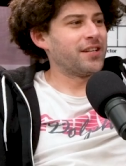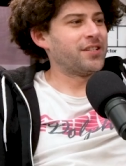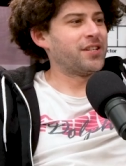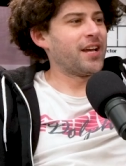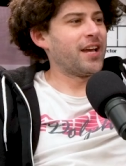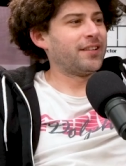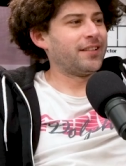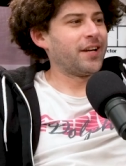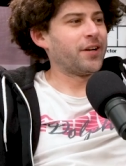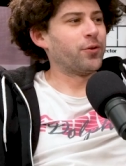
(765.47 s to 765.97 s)
she
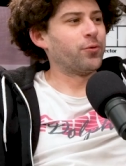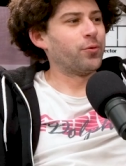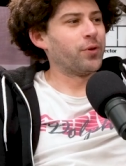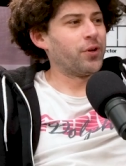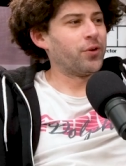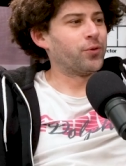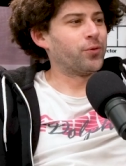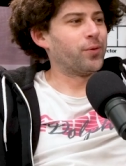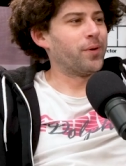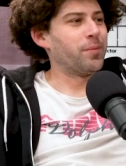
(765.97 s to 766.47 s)
had like a
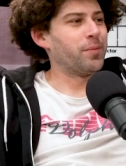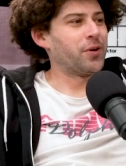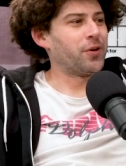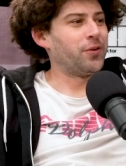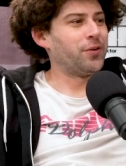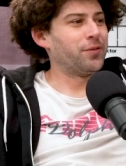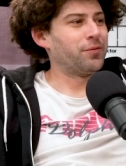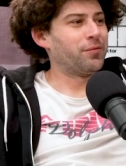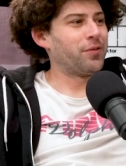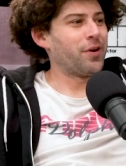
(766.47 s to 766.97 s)
real
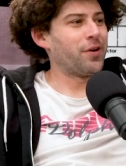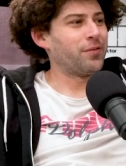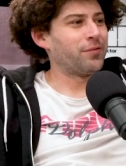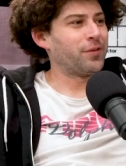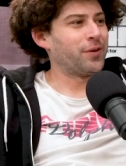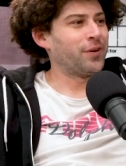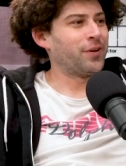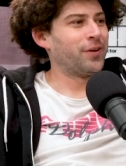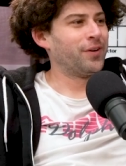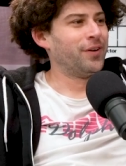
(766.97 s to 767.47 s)
criminal in front of
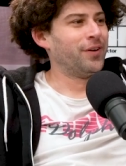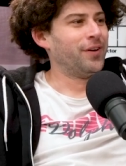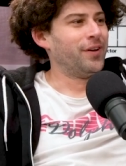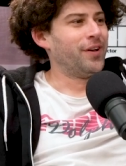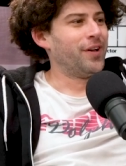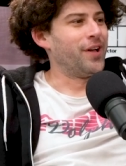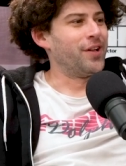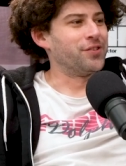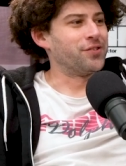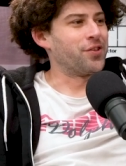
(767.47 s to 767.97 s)
her.
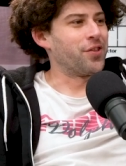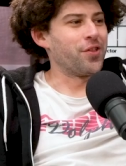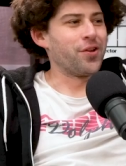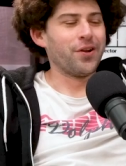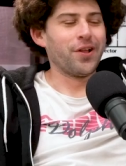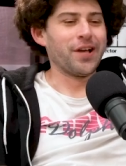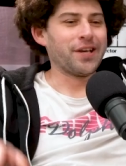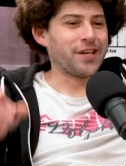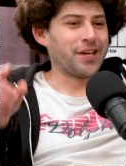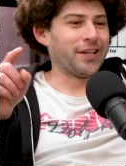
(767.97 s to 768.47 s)
And so they're
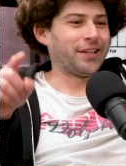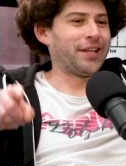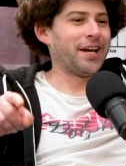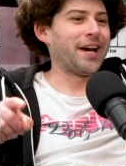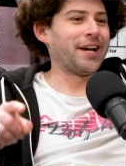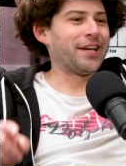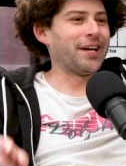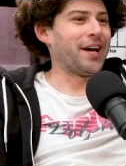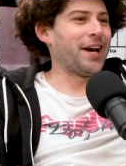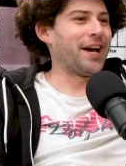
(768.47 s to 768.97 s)
like, get
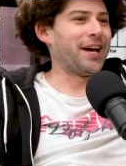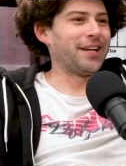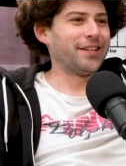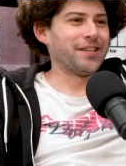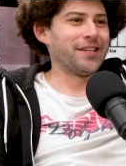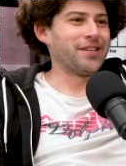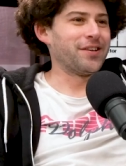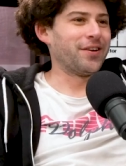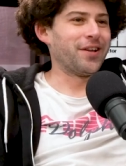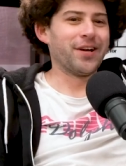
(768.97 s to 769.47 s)
that guy. And
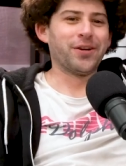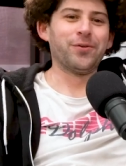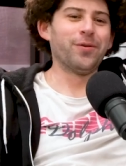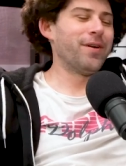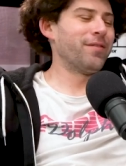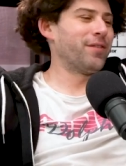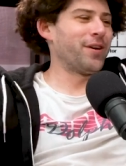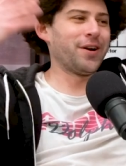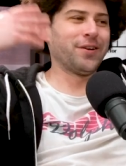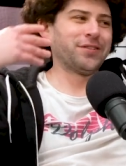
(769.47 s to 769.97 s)
then they're like,
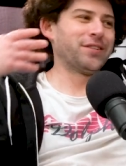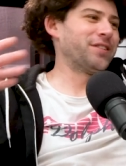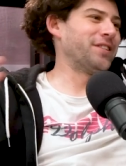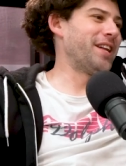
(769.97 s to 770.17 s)
whoever else is